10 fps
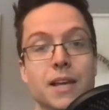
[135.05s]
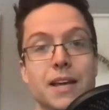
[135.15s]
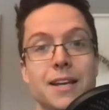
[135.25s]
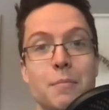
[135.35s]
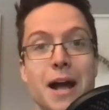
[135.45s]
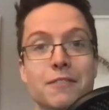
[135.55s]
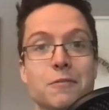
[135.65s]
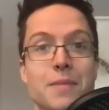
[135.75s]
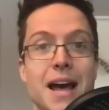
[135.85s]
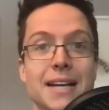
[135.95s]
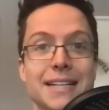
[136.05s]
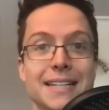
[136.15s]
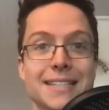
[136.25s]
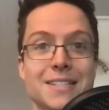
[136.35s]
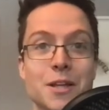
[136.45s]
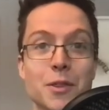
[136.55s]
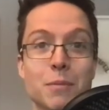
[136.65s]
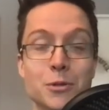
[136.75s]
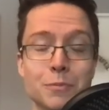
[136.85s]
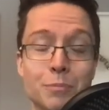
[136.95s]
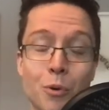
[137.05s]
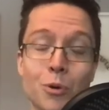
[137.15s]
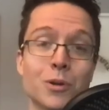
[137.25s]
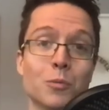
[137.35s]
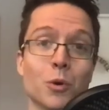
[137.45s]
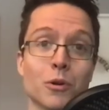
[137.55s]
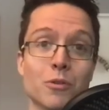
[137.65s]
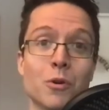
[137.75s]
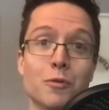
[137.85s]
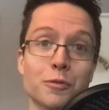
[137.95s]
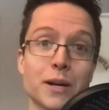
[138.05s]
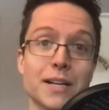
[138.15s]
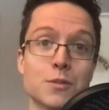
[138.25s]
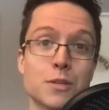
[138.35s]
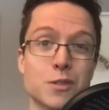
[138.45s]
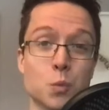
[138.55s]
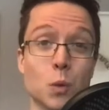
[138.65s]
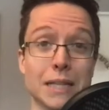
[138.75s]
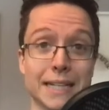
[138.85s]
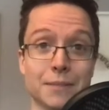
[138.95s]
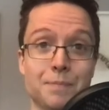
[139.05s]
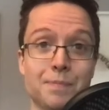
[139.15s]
Now, back from that is the most important word of the whole phrase, which is willing.